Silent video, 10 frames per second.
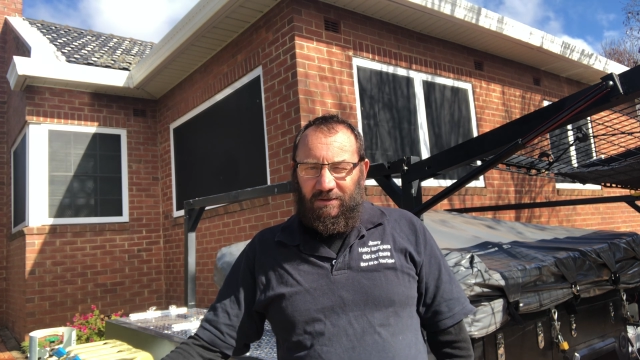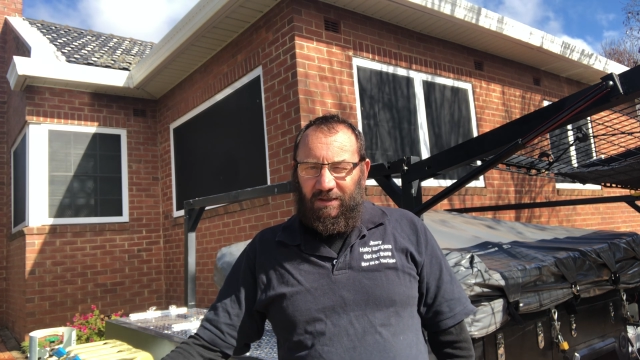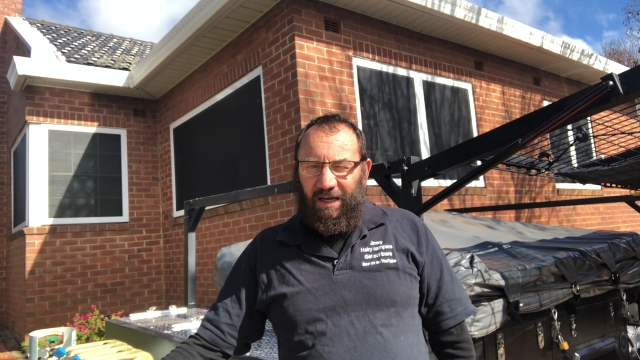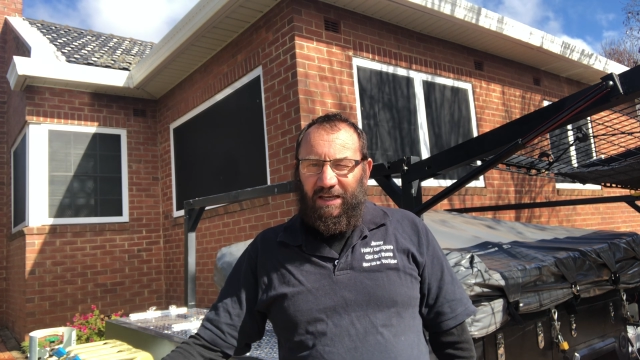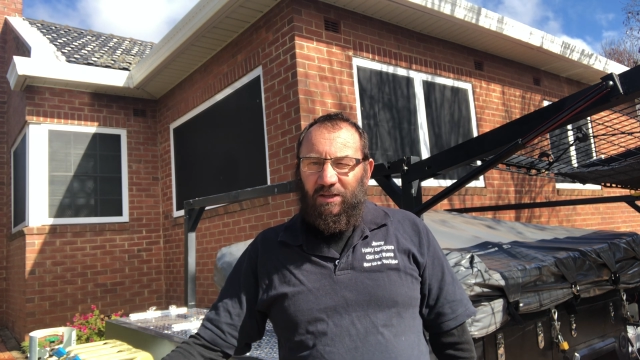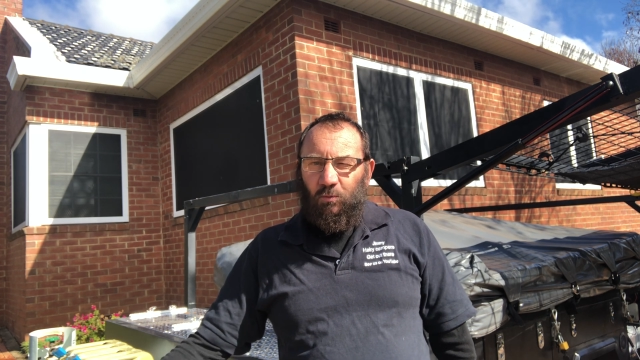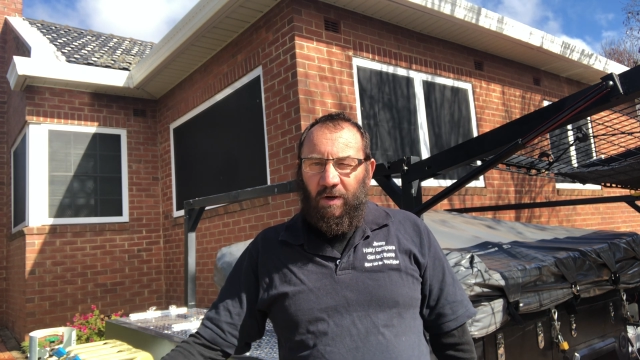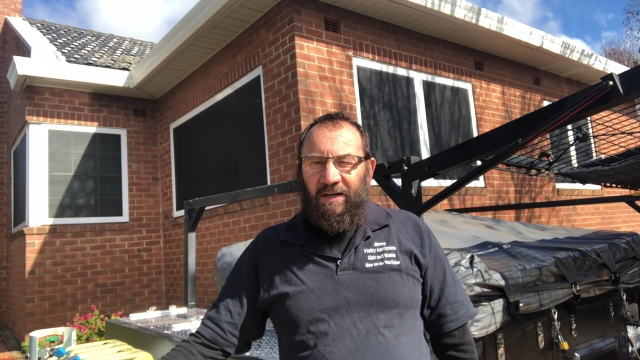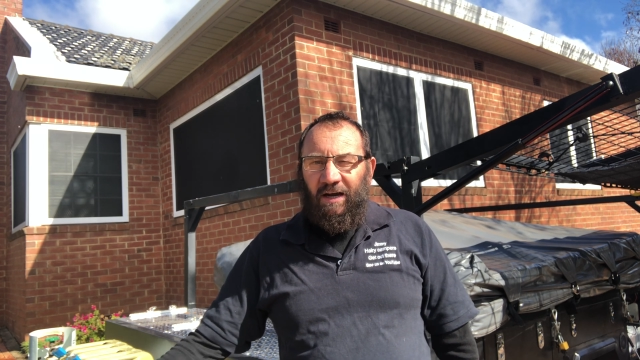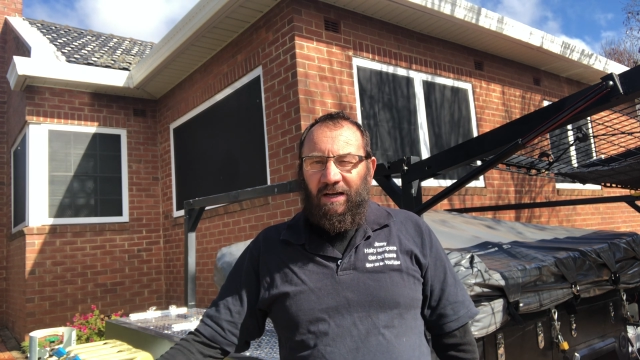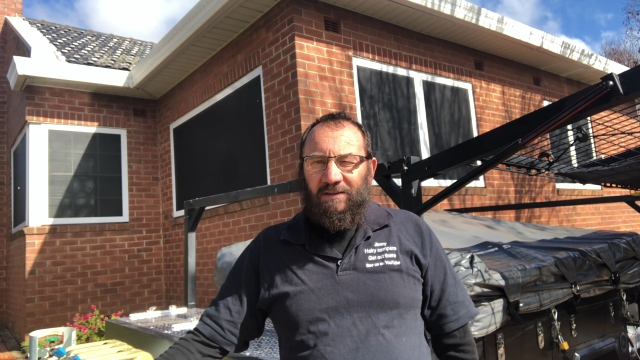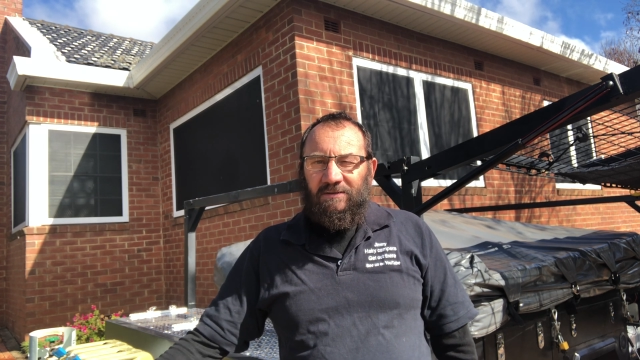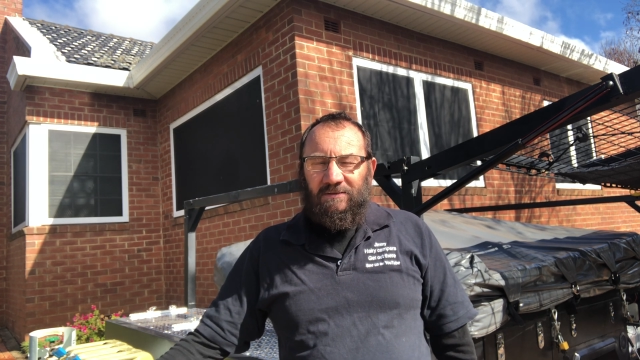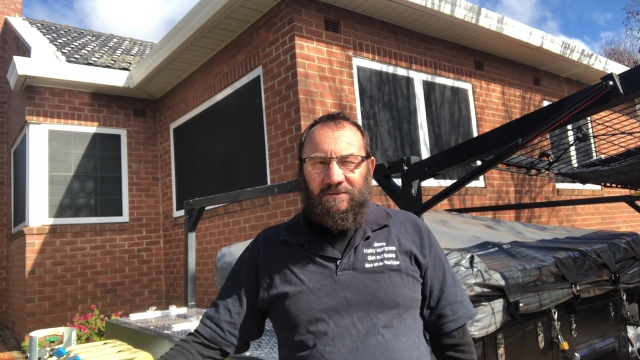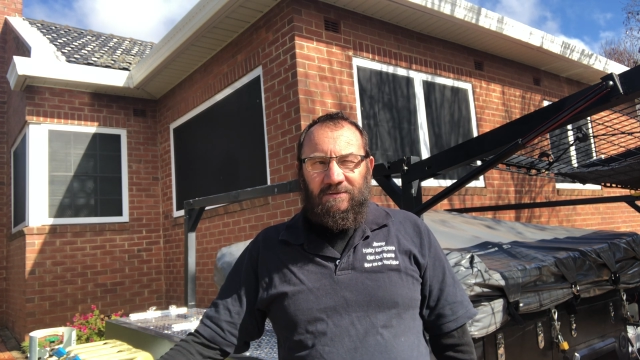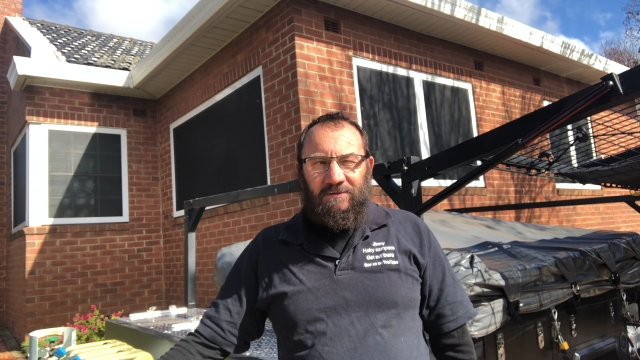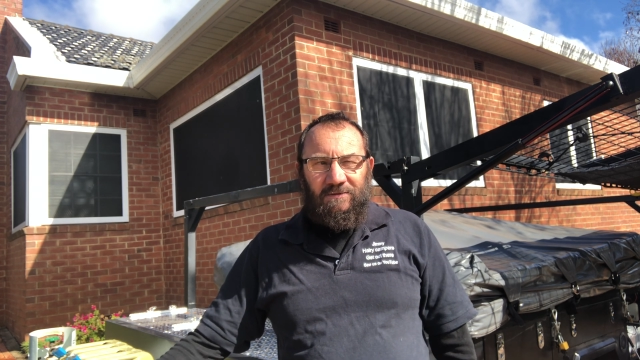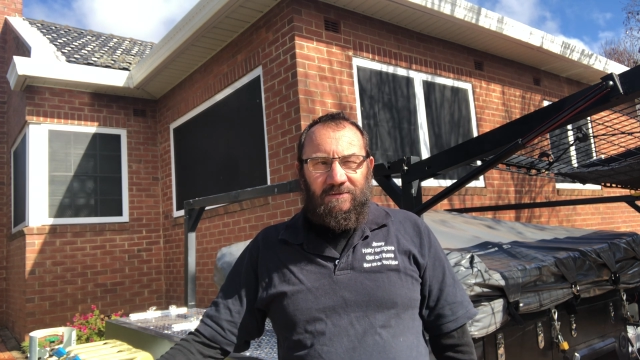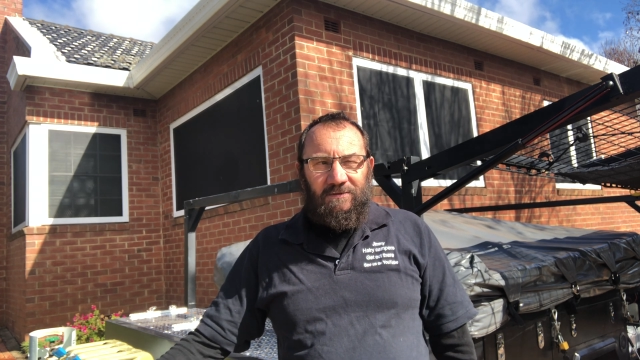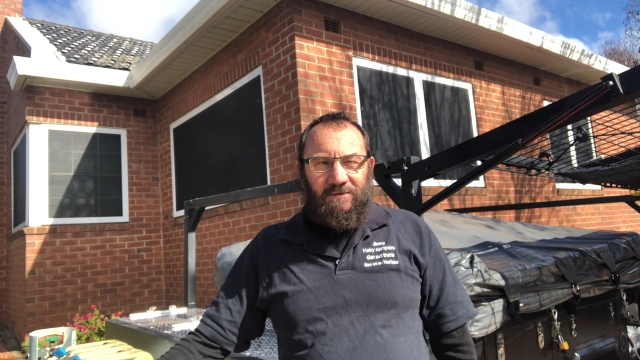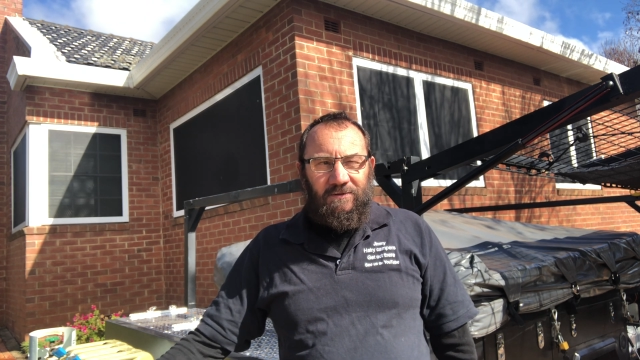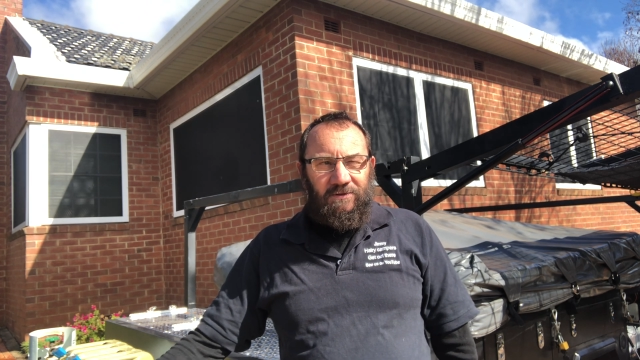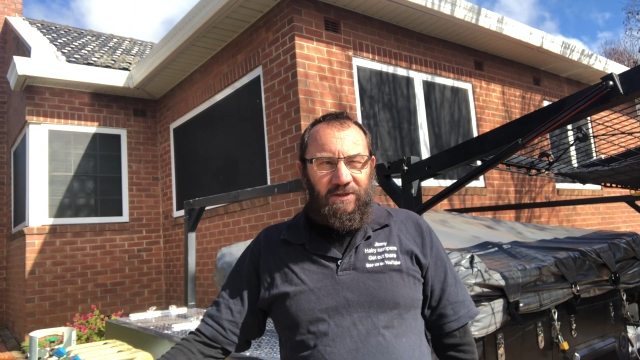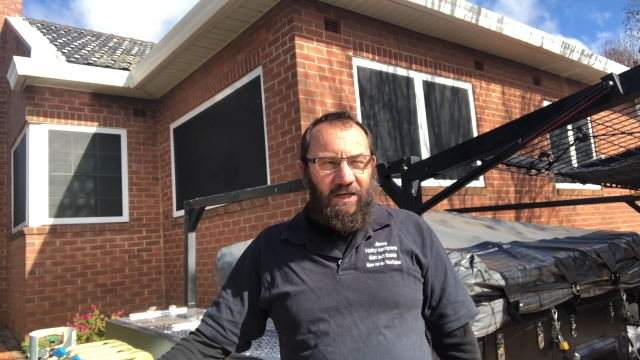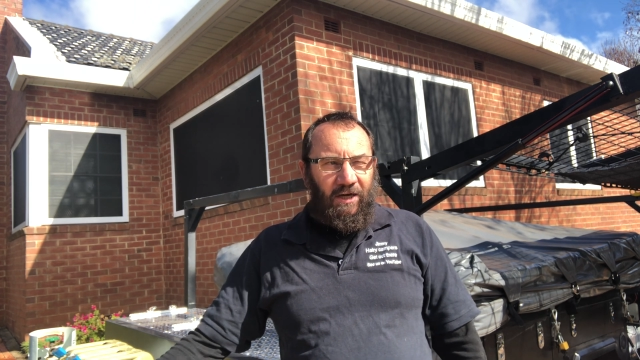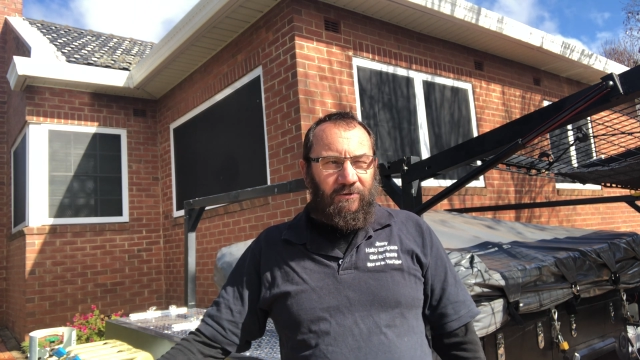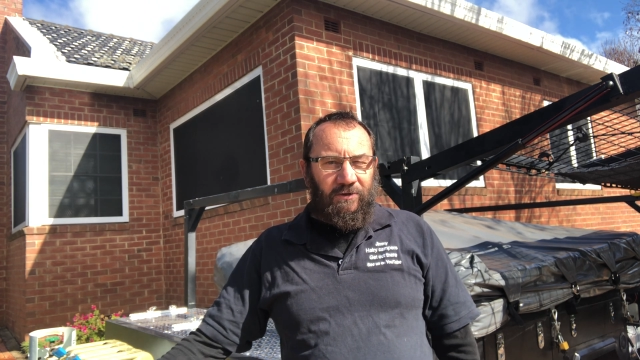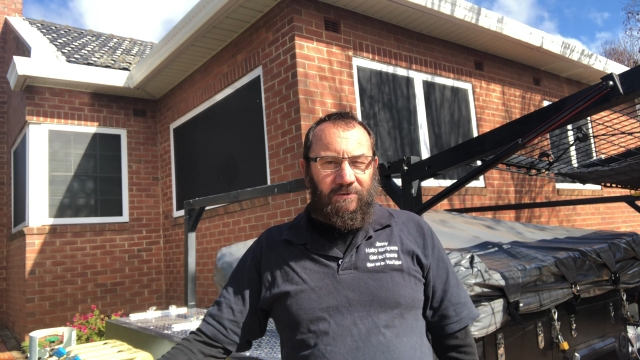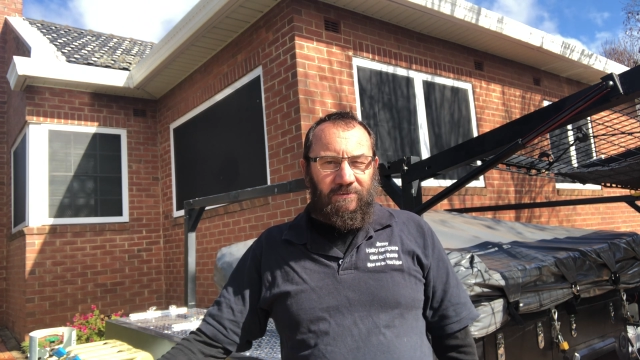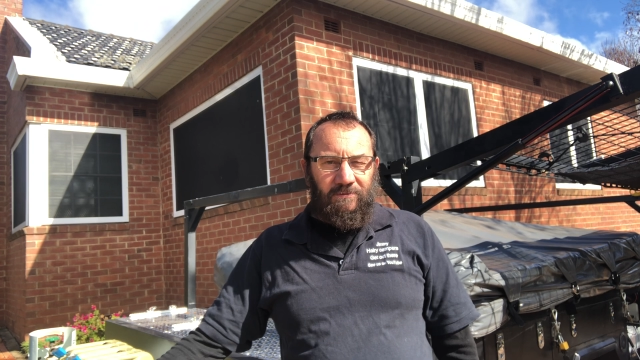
in the winter to go to.